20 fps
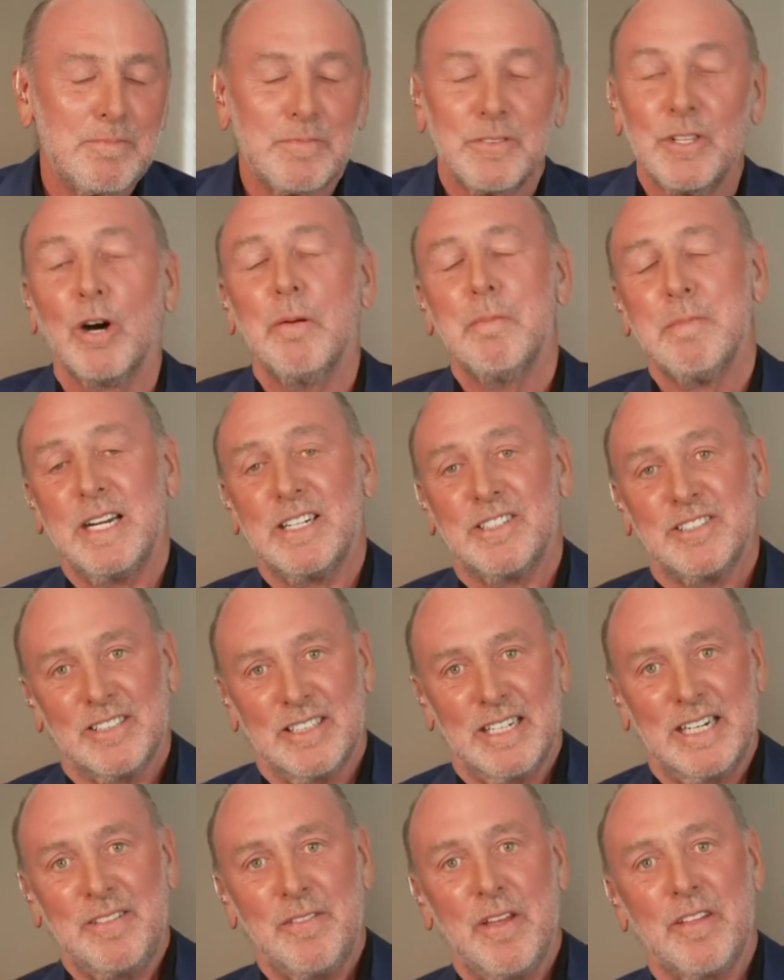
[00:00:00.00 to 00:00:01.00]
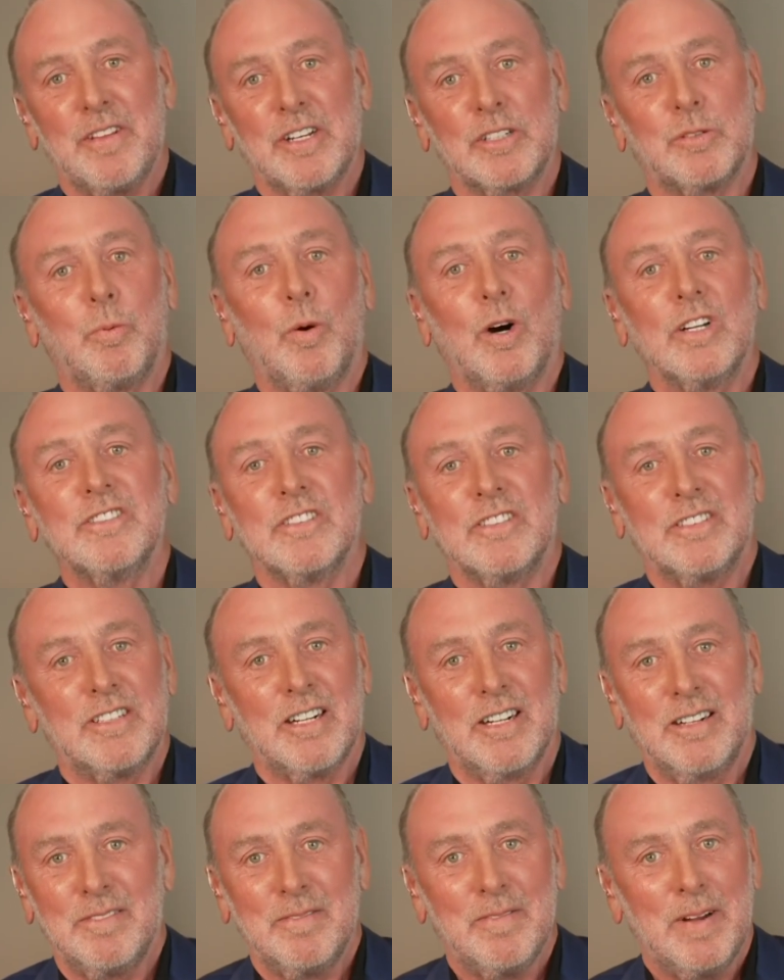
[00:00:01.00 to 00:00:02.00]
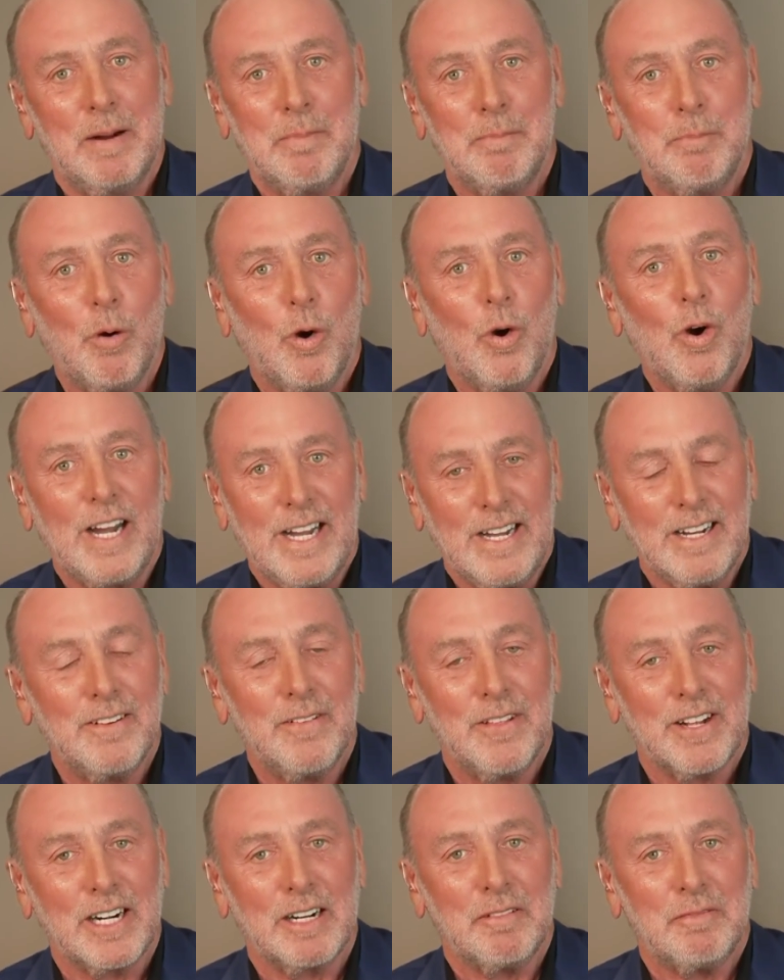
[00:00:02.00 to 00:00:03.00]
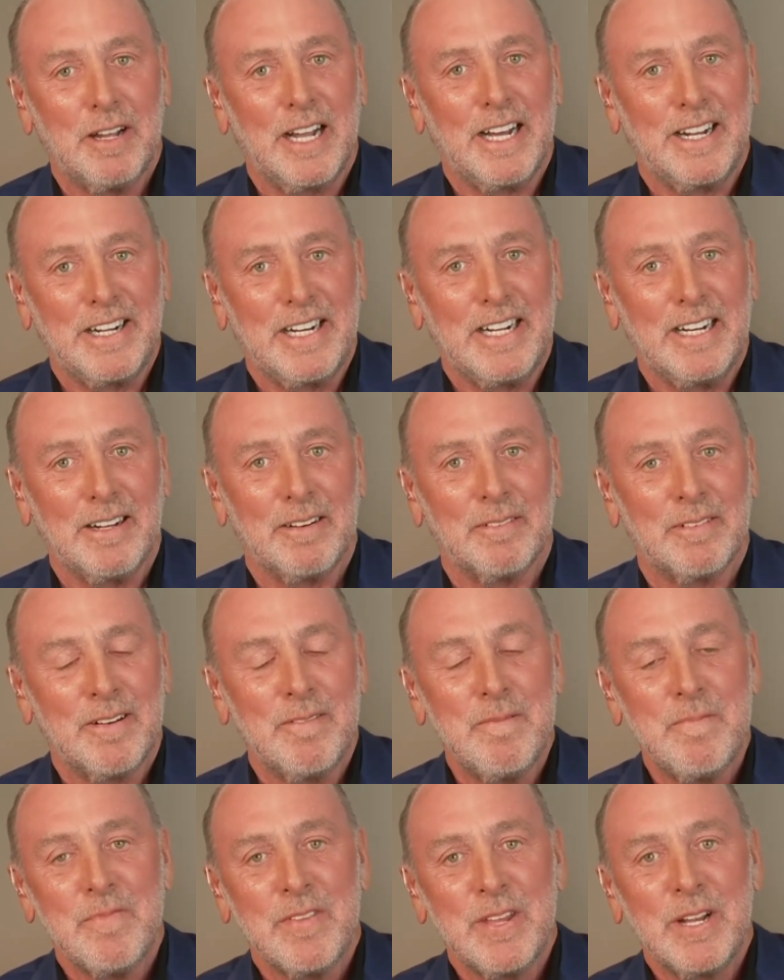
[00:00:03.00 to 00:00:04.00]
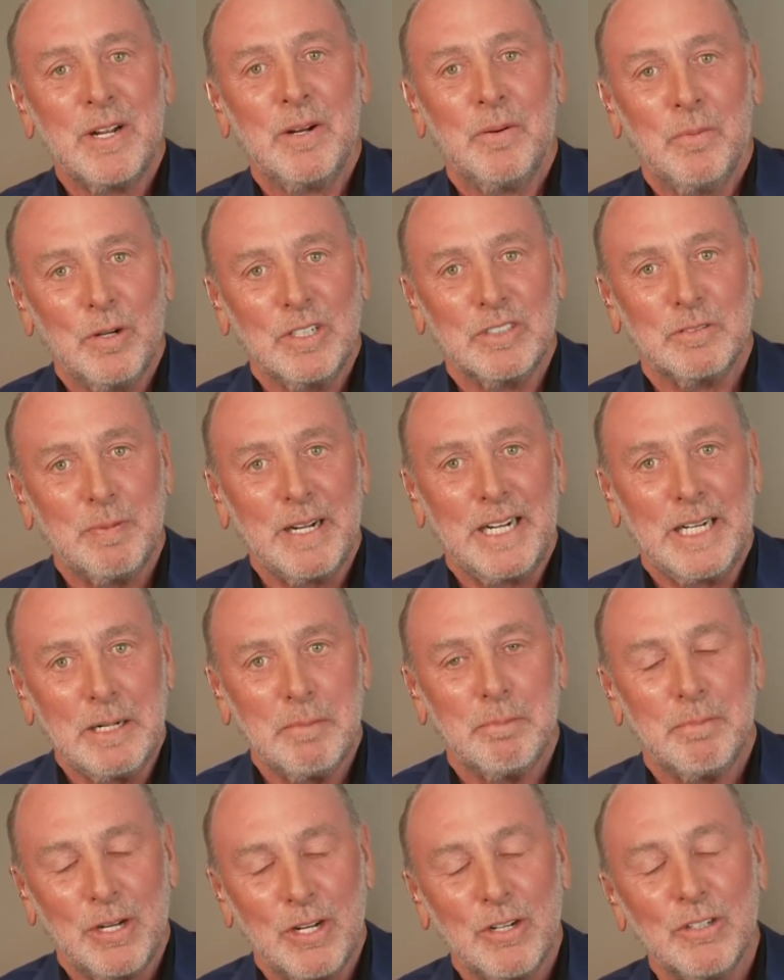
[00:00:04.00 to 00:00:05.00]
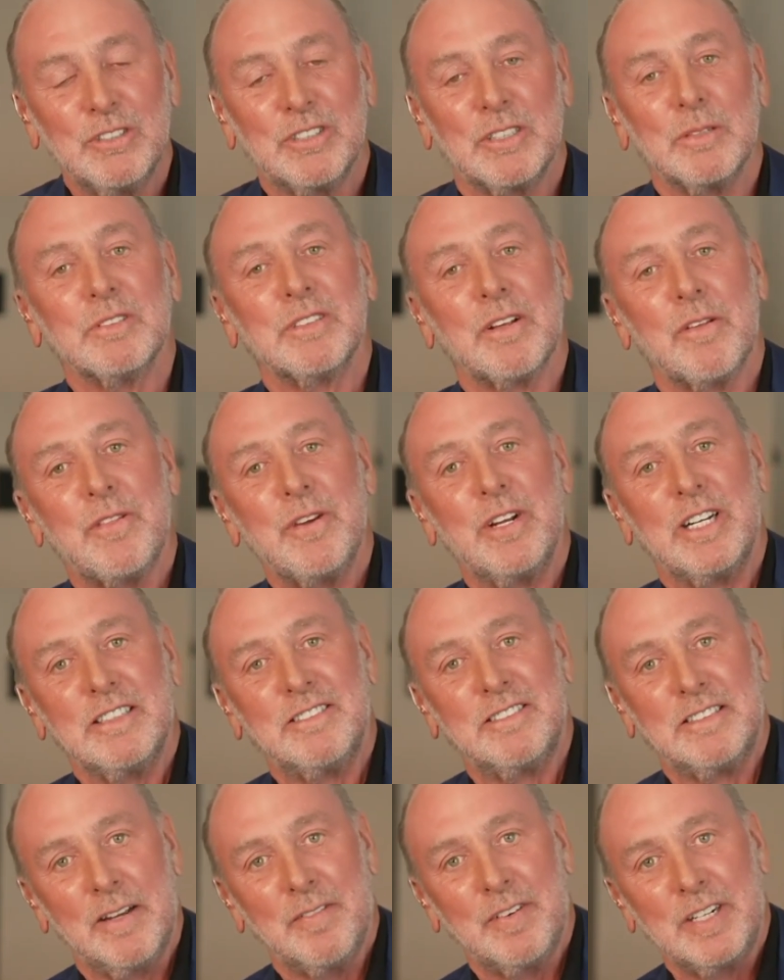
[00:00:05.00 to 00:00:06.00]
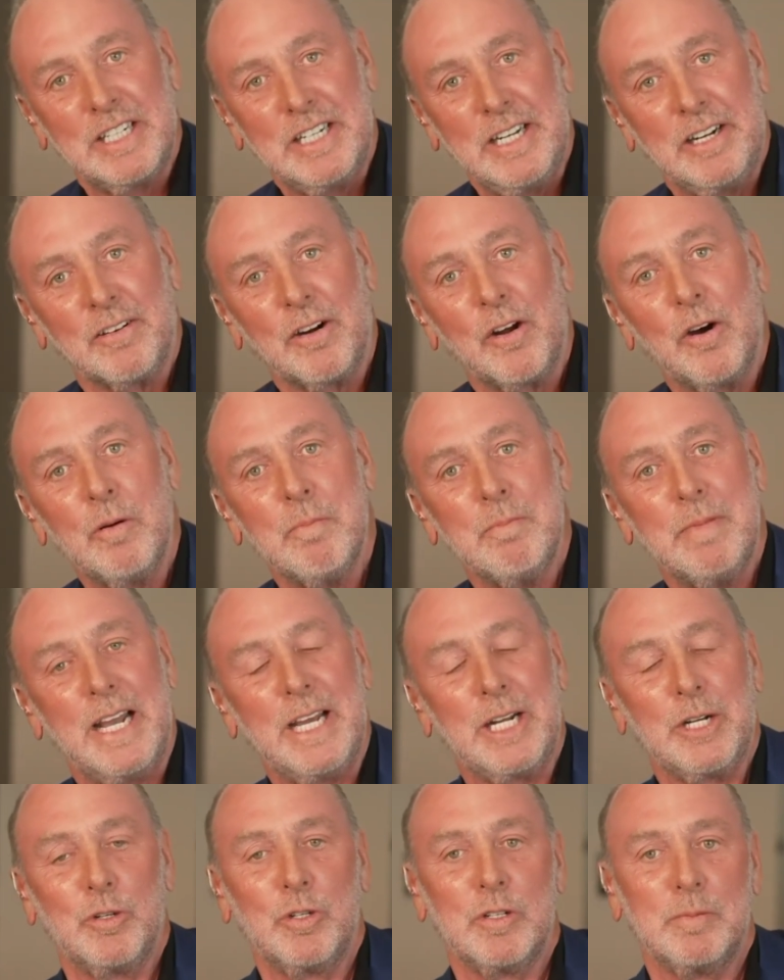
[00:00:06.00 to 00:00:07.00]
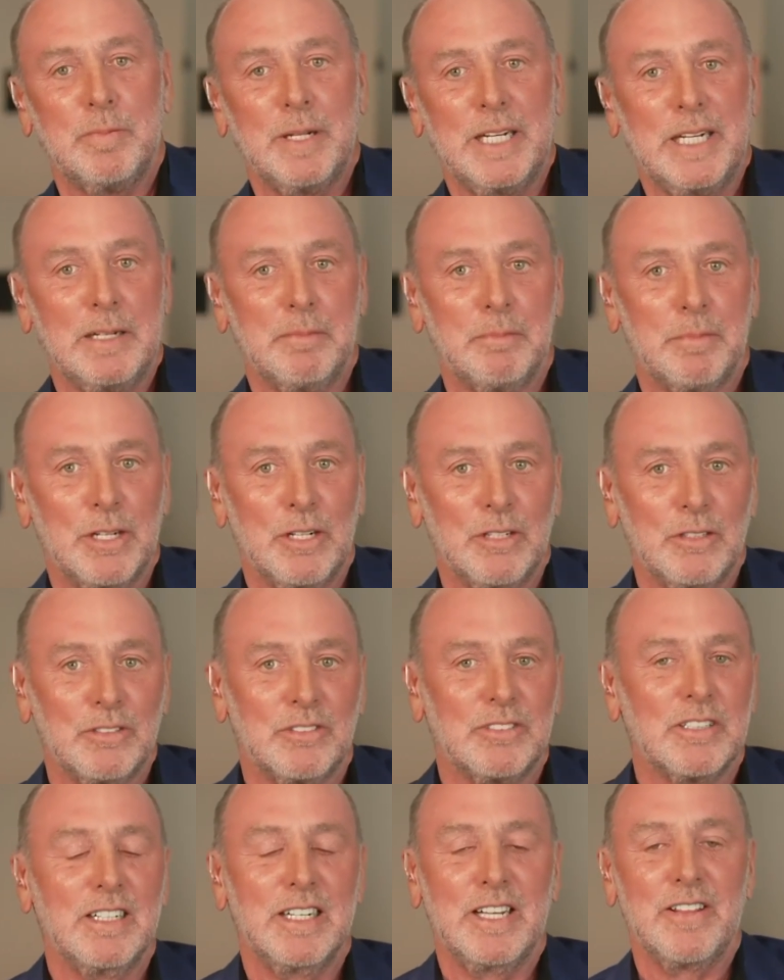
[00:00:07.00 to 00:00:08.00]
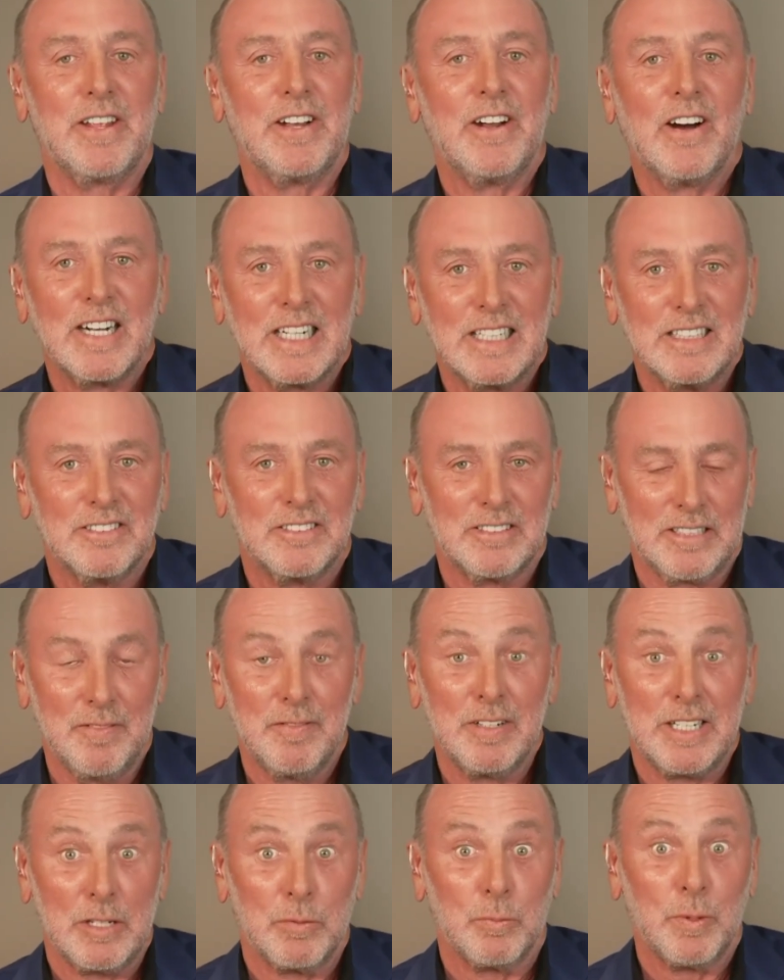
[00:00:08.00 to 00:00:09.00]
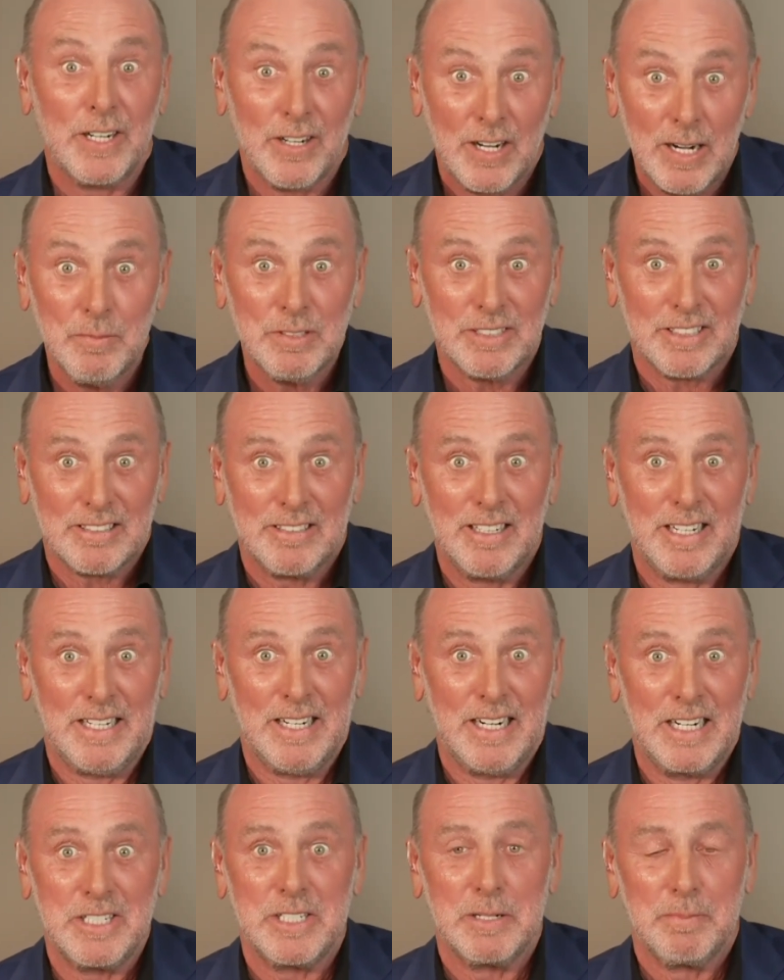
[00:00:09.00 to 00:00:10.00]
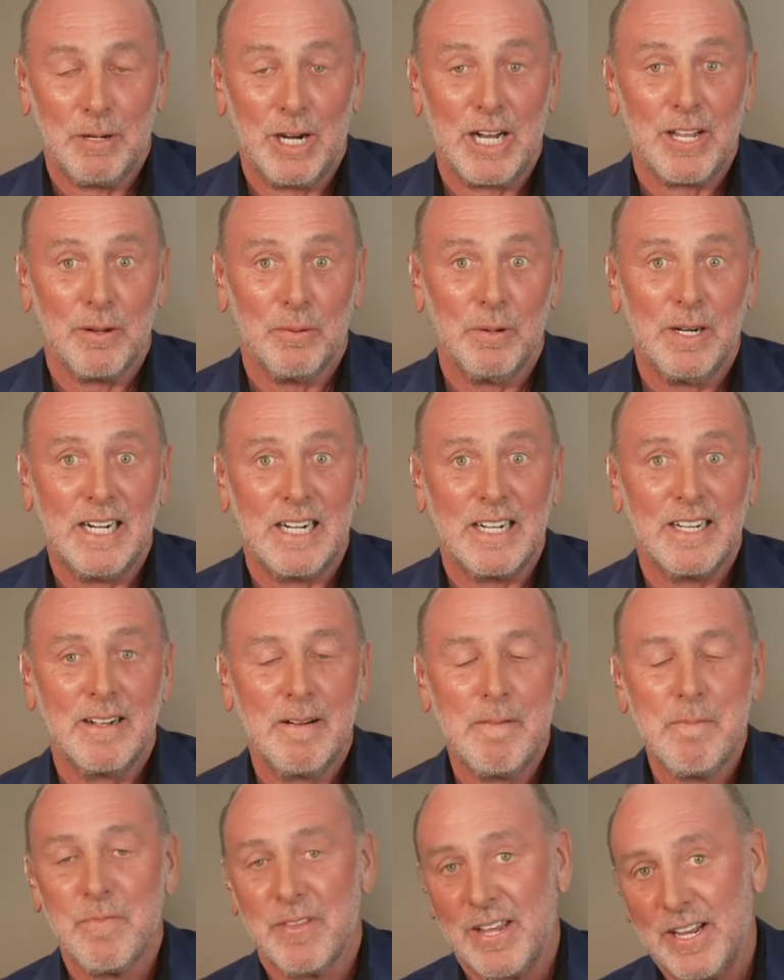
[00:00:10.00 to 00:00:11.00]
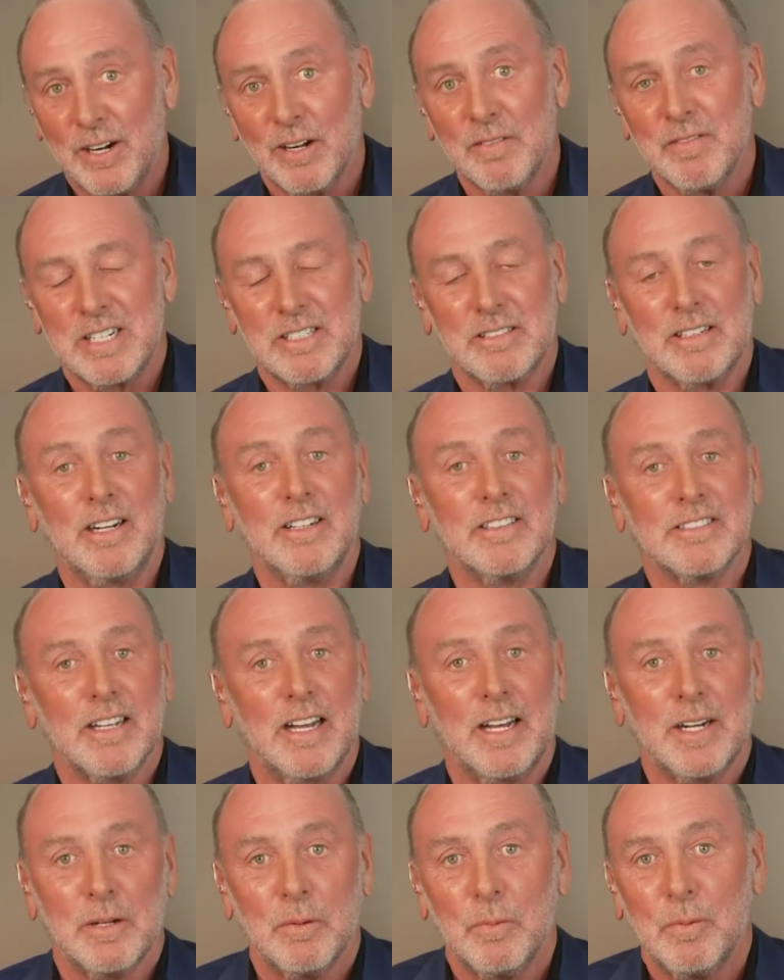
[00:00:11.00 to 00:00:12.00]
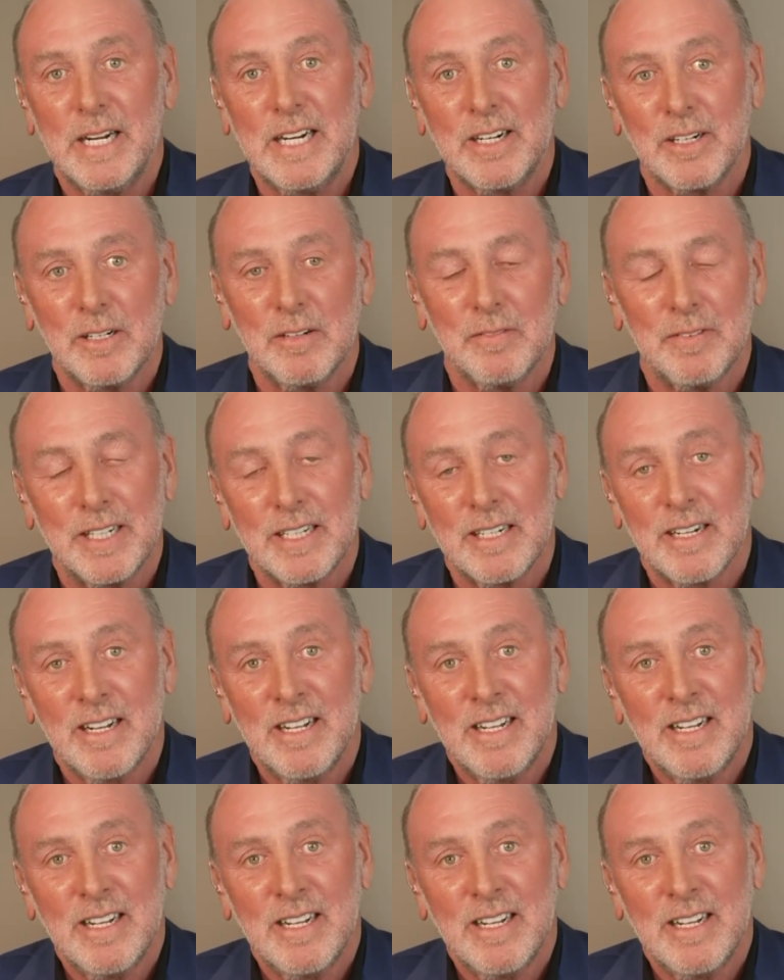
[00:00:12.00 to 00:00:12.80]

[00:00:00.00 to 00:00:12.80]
Not mentioning that this wasn't a boy that I found out was being abused. It was a 37-year-old man who had been abused in the 1970s when I was a teenager, by the way, and obviously I was unaware of it.